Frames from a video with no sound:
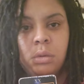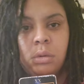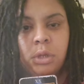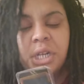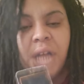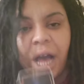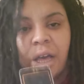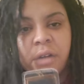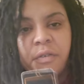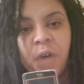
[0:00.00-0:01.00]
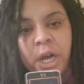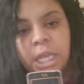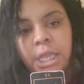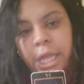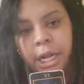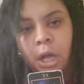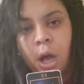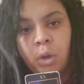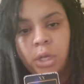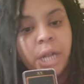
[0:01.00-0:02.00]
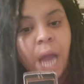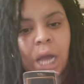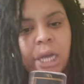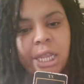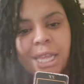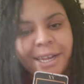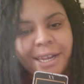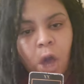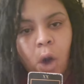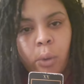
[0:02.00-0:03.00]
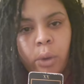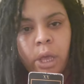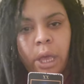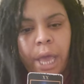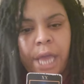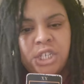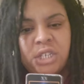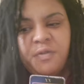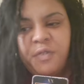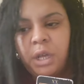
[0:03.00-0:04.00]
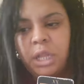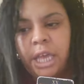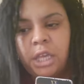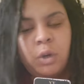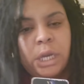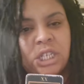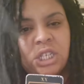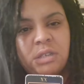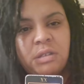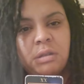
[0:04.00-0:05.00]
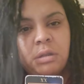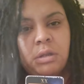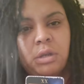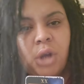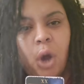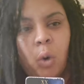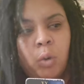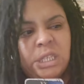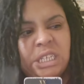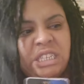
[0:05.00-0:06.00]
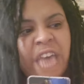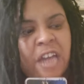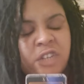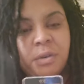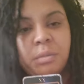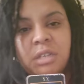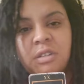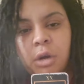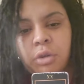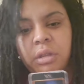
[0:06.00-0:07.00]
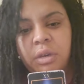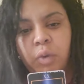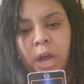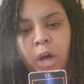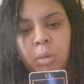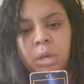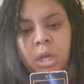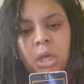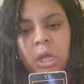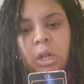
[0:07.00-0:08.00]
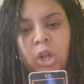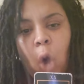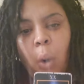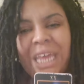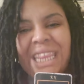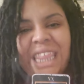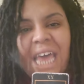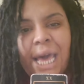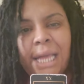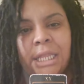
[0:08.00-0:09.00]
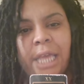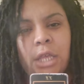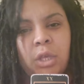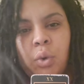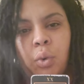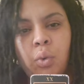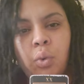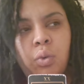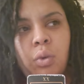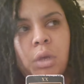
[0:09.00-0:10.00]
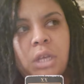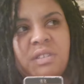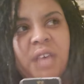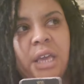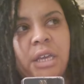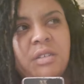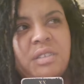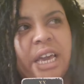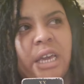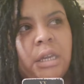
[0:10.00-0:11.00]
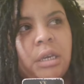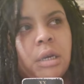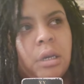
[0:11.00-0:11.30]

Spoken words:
You're not going to fucking let it go. You're not going to let it go and just feel like you can just, you know, detach from this earthly realm, knowing that it's like